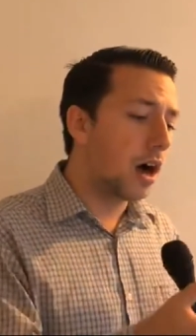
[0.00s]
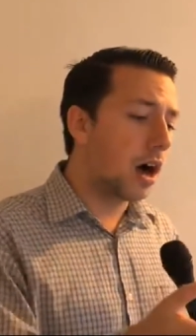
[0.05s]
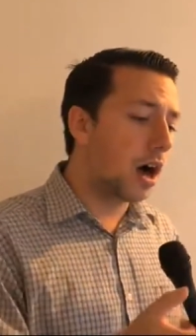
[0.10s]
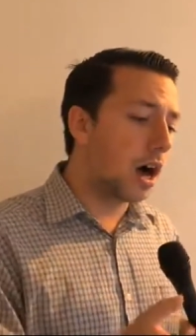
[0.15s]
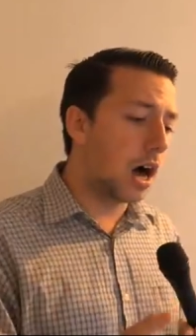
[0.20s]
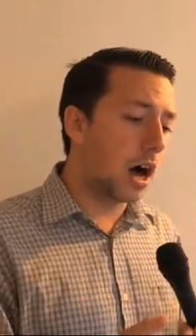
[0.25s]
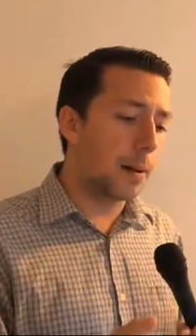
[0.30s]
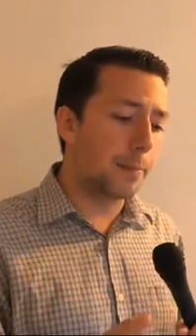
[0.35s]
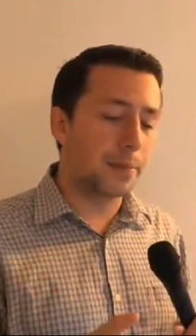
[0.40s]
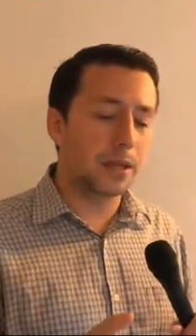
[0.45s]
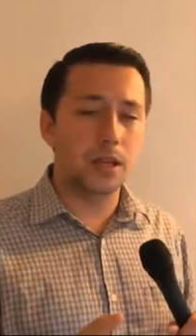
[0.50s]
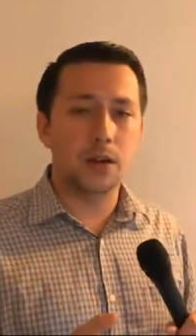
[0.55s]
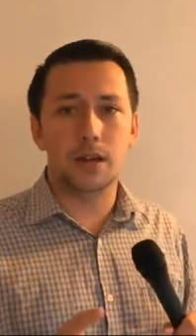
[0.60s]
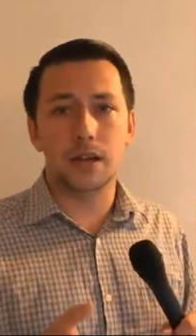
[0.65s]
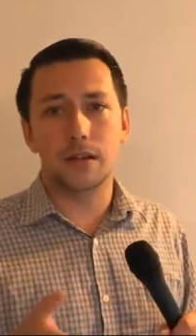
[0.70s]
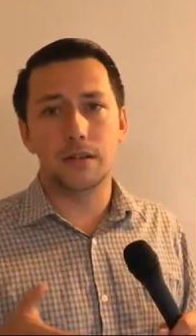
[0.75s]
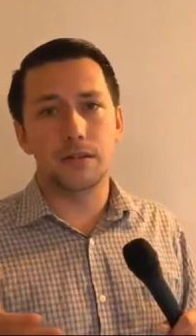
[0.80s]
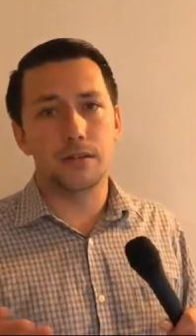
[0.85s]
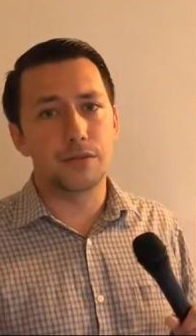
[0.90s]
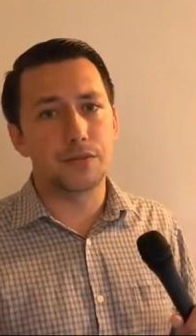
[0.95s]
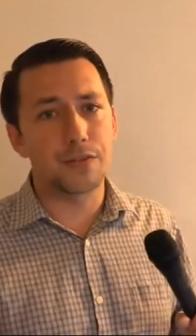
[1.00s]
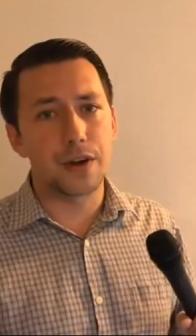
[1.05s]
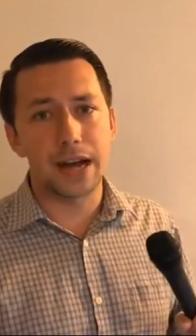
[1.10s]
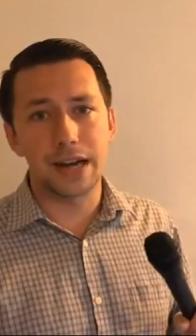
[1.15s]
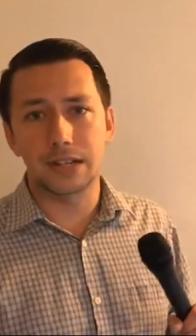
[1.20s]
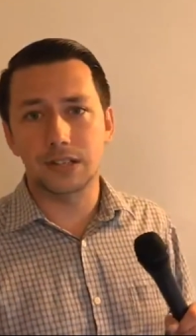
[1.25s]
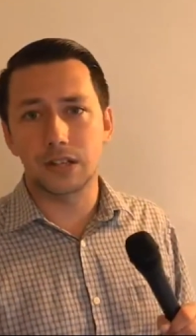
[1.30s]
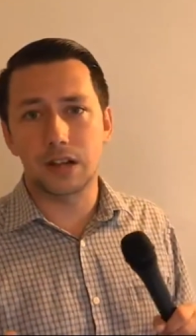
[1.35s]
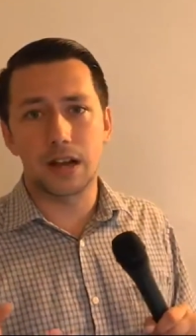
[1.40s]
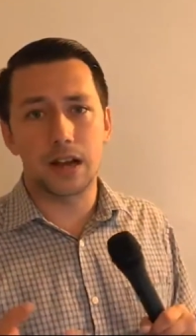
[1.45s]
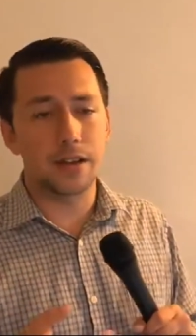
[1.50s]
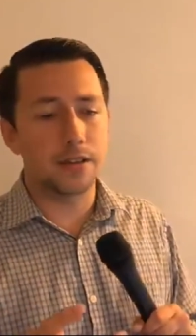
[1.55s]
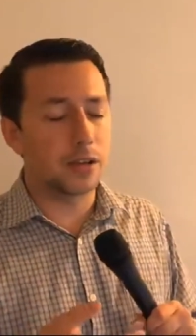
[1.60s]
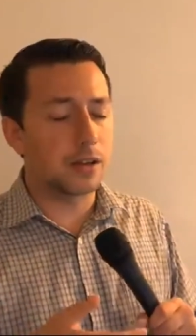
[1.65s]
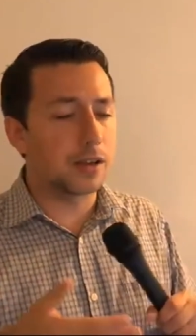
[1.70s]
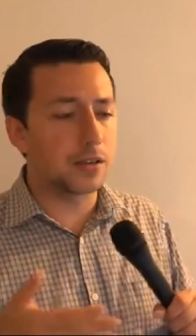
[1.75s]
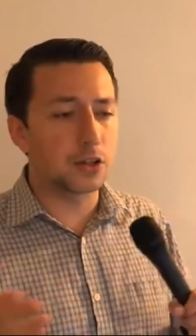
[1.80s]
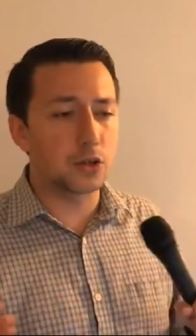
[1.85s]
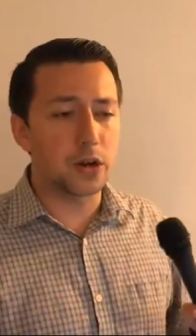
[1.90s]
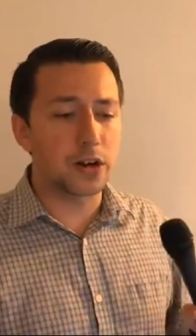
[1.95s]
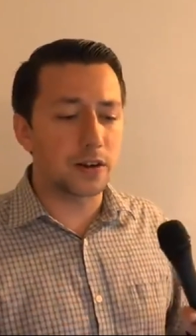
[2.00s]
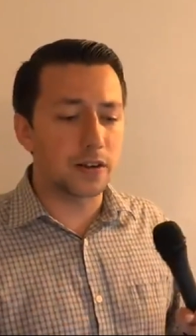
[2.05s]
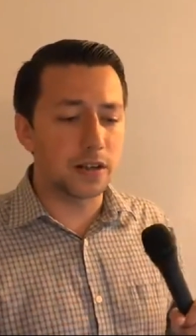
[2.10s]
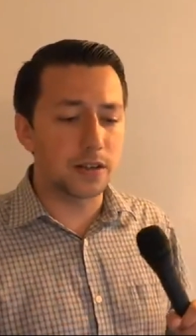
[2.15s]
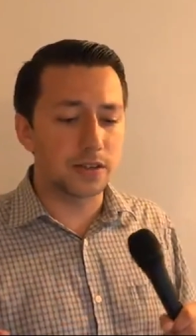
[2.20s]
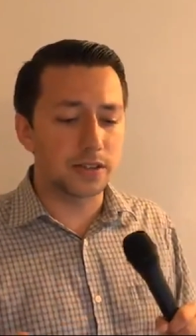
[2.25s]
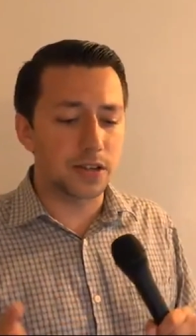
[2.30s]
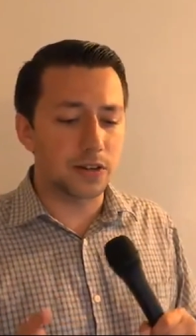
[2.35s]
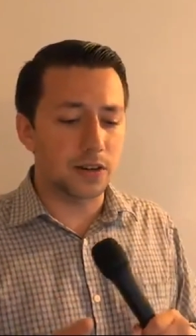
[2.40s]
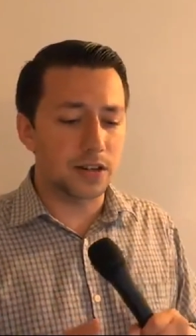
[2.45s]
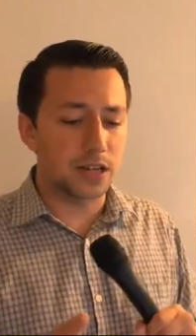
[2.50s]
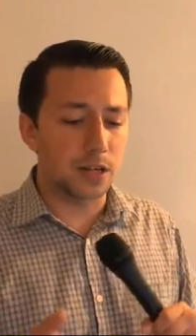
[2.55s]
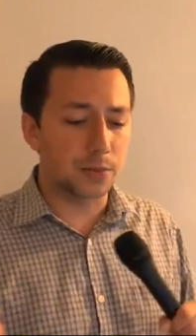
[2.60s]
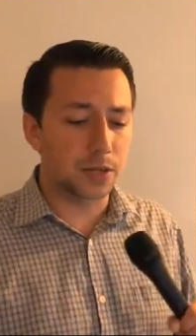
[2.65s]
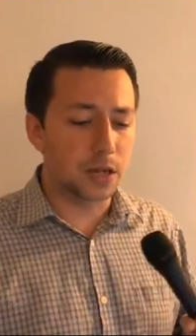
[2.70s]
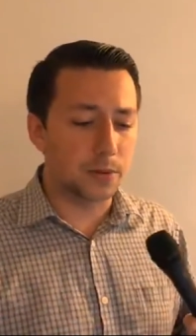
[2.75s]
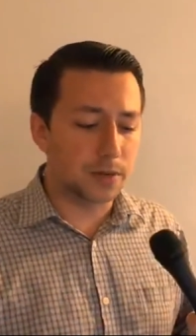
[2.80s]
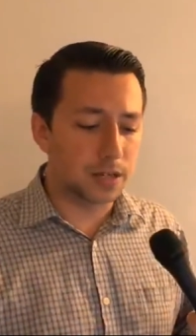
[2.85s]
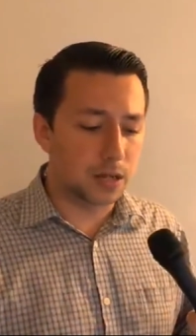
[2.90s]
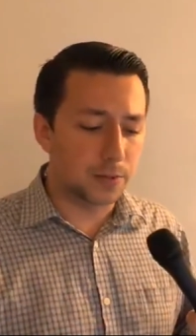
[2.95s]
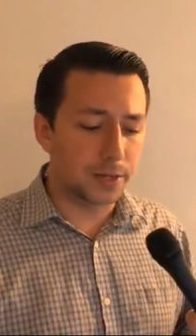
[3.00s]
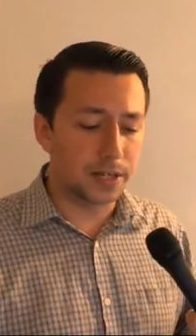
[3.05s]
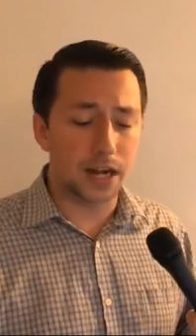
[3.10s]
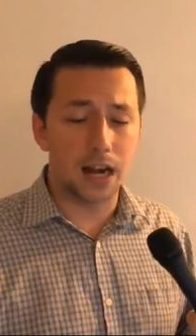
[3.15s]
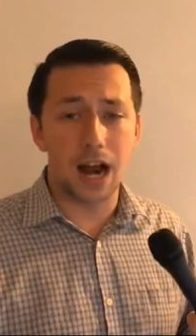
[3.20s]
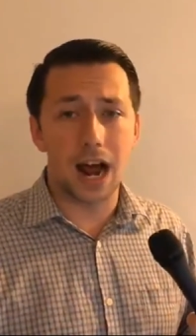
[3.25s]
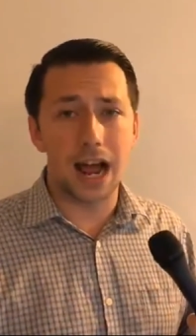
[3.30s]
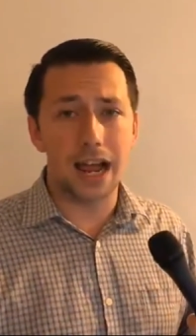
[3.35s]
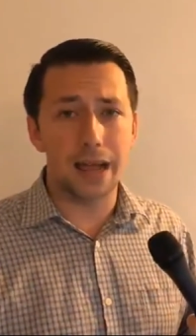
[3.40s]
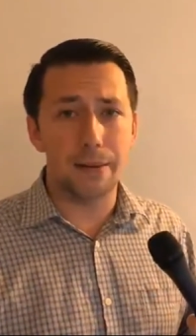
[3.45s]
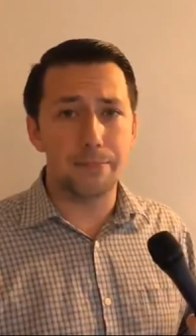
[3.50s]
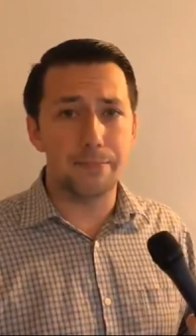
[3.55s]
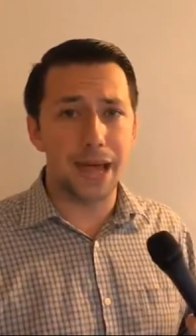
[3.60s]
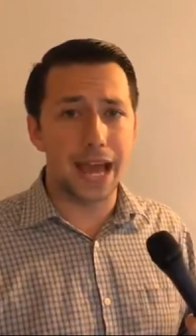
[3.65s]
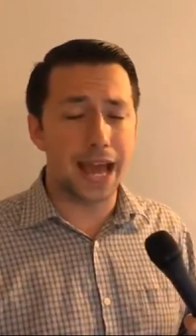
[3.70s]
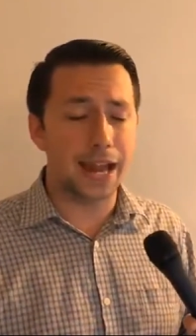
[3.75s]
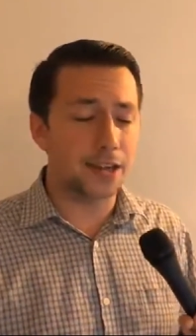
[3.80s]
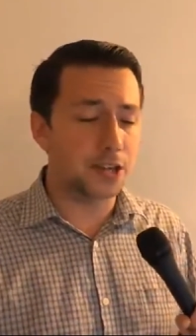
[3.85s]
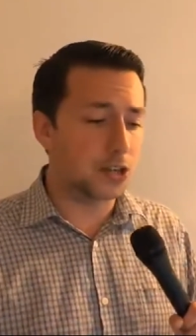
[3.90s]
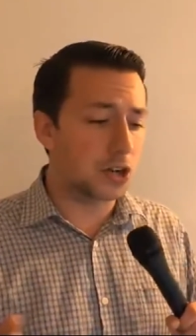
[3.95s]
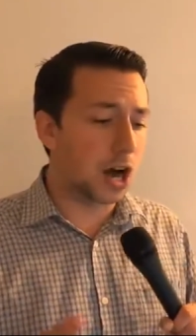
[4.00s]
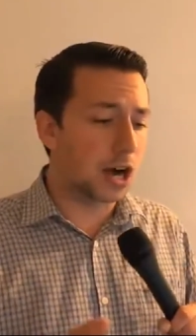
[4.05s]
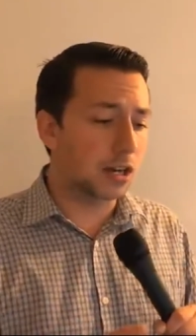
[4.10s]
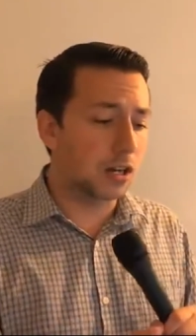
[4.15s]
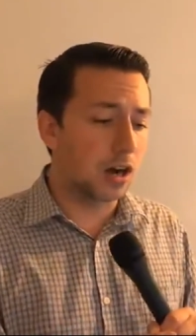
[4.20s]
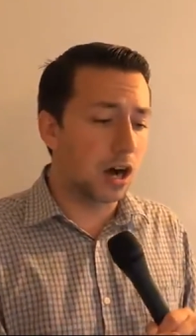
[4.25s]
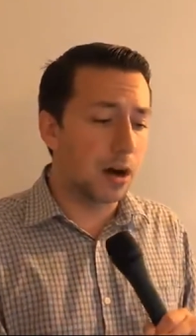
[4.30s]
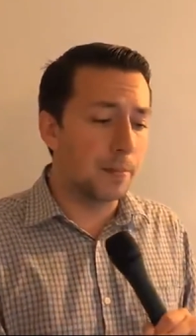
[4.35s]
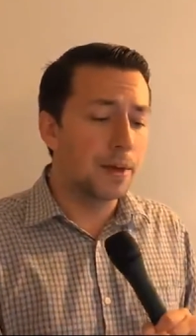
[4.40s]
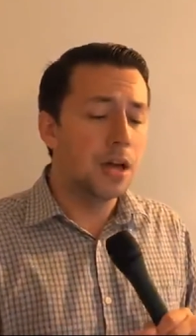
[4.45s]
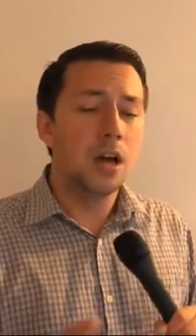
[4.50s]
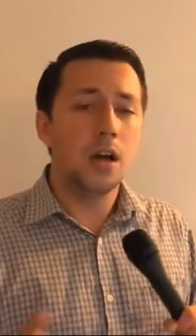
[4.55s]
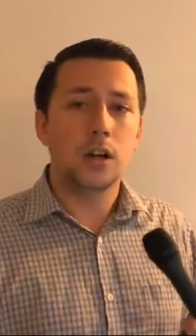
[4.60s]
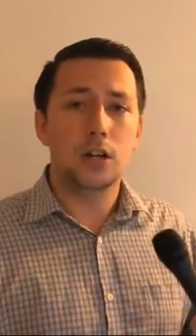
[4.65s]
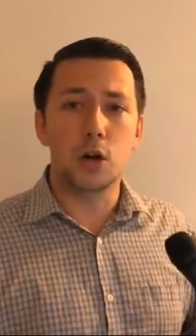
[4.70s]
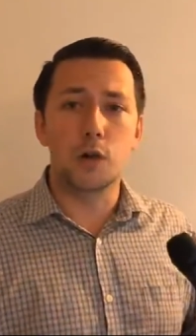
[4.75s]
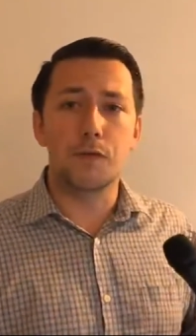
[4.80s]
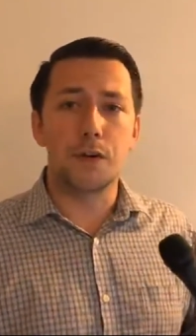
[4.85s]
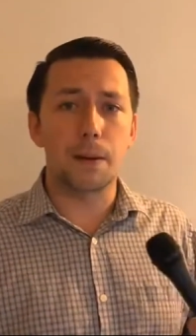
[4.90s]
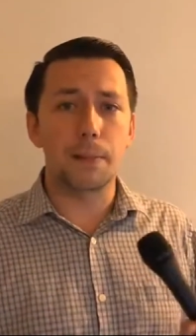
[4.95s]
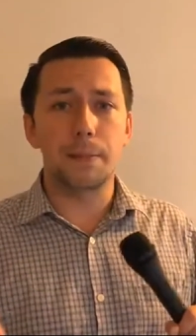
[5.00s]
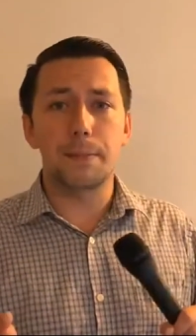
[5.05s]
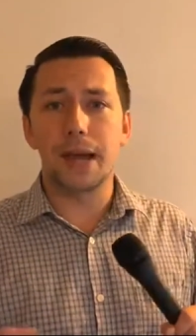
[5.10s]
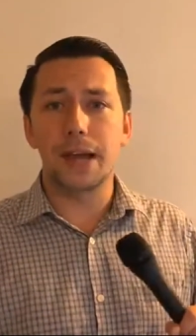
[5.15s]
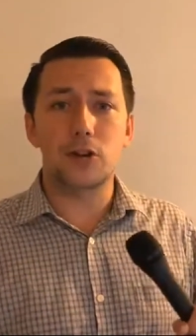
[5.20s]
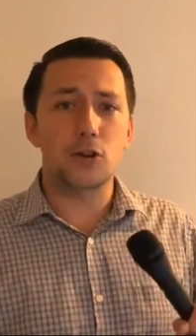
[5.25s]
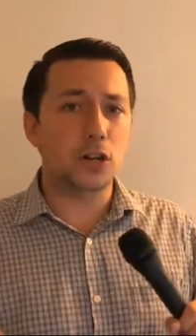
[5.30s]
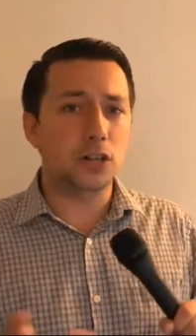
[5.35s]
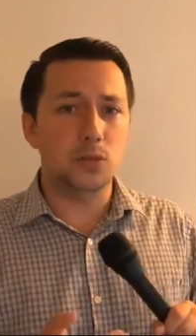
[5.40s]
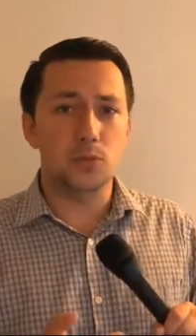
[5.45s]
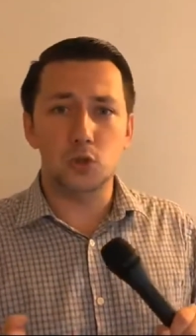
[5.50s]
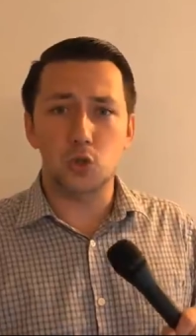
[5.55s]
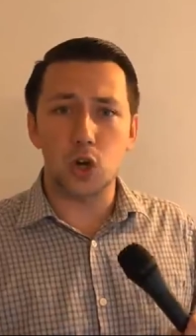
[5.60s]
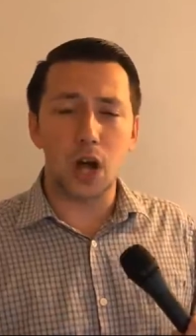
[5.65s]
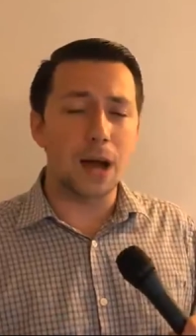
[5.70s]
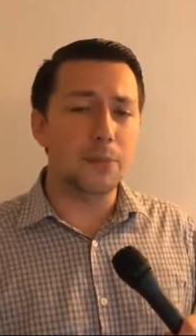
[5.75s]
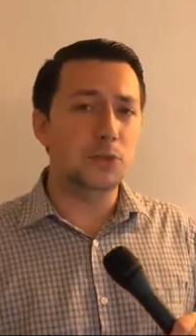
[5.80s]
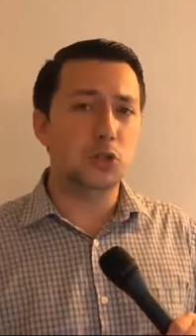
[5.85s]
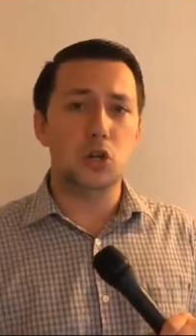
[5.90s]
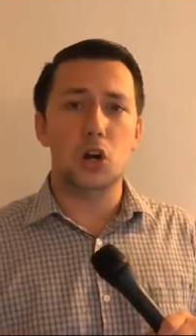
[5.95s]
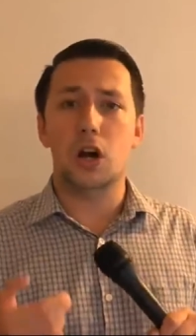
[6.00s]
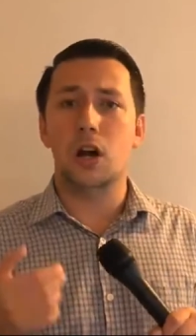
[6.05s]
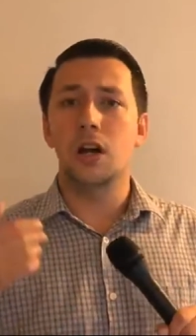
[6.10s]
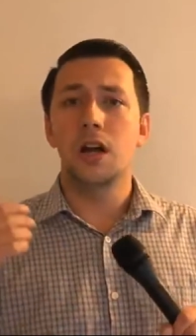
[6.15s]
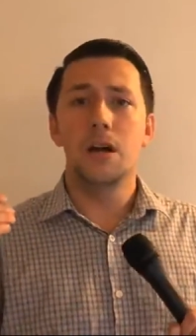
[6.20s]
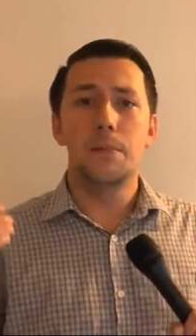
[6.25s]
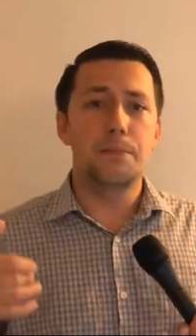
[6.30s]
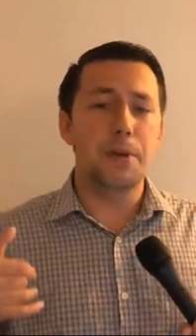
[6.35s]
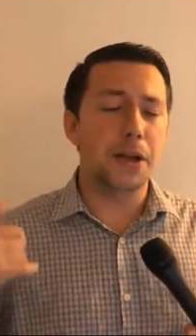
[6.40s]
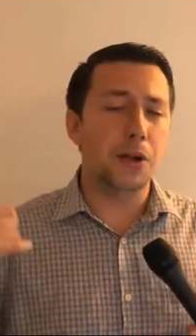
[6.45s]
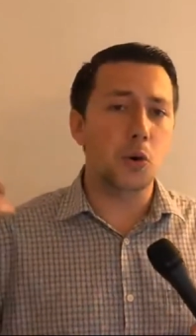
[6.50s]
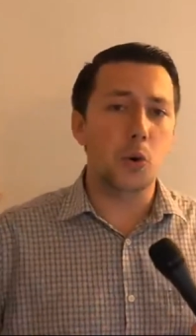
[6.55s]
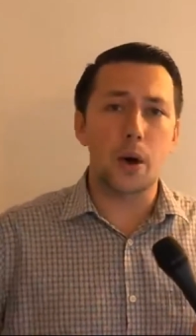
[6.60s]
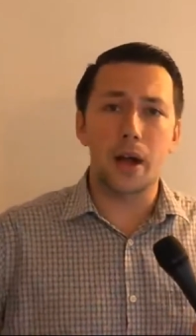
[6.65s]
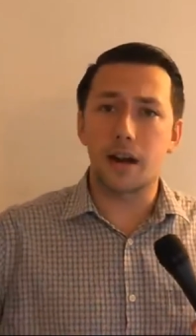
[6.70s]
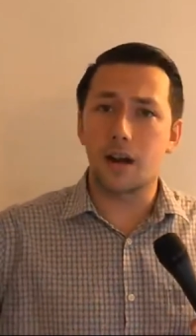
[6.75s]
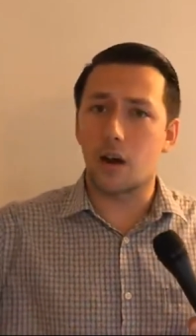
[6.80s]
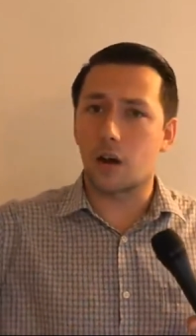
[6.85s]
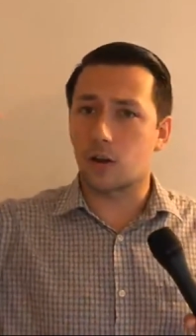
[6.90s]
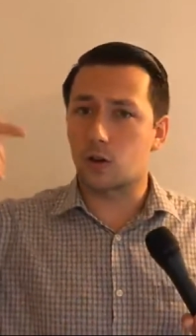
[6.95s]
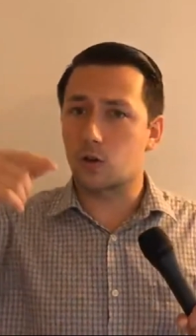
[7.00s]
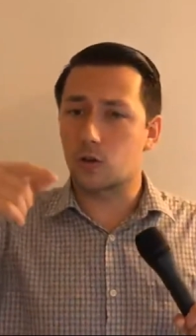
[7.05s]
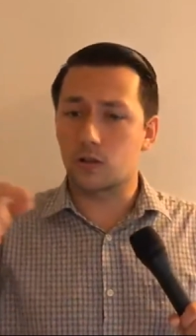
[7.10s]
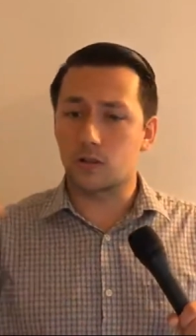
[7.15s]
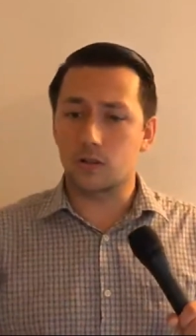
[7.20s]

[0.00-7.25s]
You can find us. You can join our newsletter at www.iambanned.com. Go find me Patreon, subscribe, star Bitcoin, our